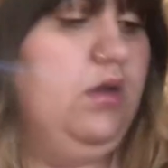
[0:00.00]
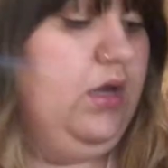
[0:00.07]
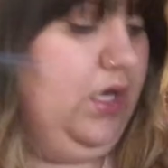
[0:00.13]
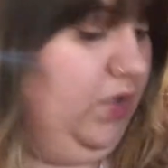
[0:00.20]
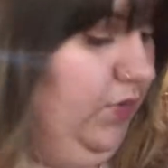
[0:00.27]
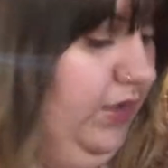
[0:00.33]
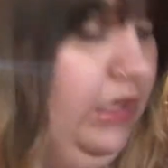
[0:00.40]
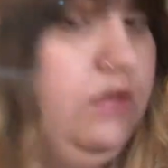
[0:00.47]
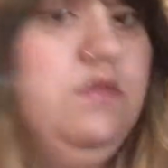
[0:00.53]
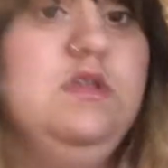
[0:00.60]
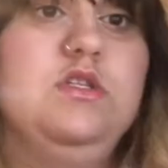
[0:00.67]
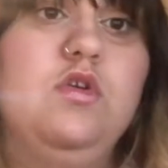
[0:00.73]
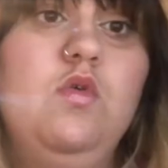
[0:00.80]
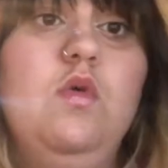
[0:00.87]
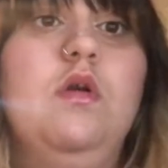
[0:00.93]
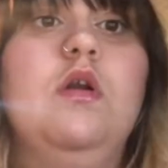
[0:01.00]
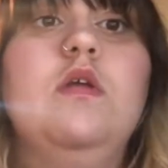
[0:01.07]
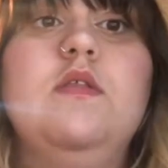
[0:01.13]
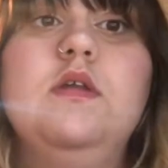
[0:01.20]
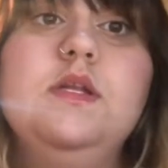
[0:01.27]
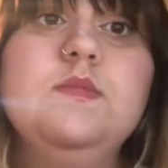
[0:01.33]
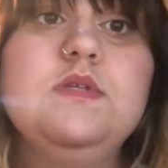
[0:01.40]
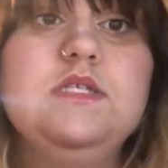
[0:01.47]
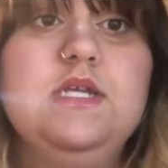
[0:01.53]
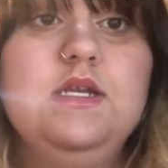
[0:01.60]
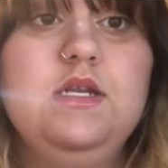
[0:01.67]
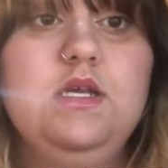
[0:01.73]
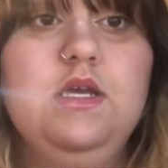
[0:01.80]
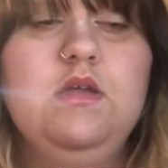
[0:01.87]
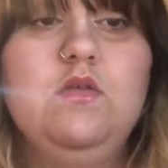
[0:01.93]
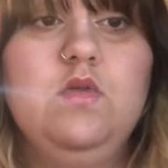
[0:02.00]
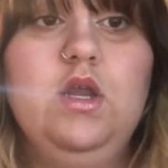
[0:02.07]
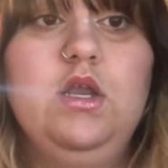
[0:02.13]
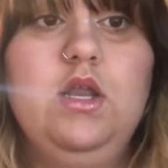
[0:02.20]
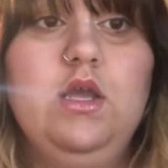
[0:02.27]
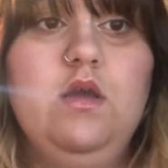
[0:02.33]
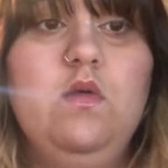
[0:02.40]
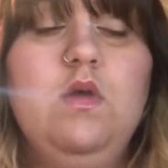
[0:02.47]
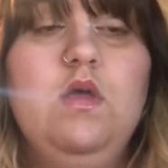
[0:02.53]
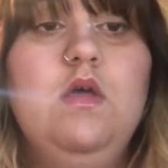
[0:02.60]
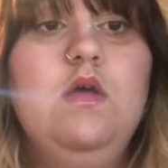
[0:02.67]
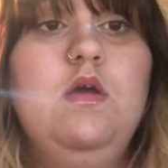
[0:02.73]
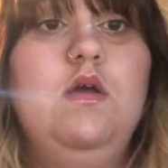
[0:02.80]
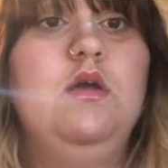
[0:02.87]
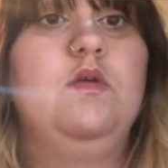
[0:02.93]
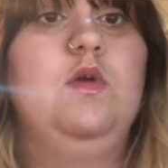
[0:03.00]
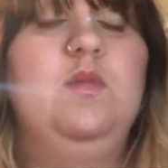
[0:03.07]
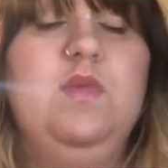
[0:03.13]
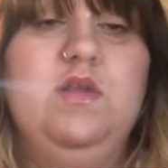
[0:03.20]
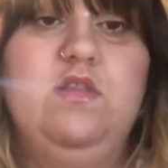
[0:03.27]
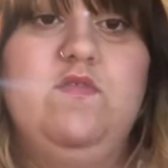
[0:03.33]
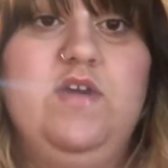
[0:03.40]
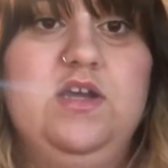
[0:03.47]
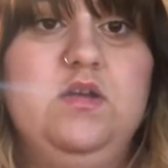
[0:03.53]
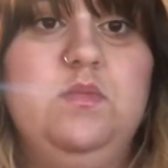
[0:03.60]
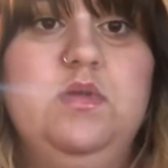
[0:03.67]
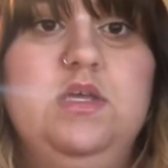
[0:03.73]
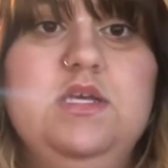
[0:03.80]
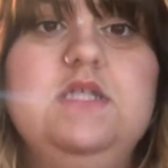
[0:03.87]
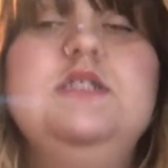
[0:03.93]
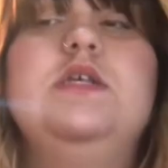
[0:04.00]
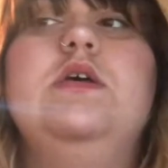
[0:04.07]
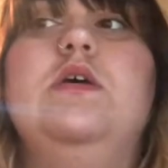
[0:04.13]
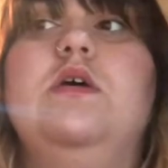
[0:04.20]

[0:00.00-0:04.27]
I read in this corner that I'm standing in right now. I read by the fireplace.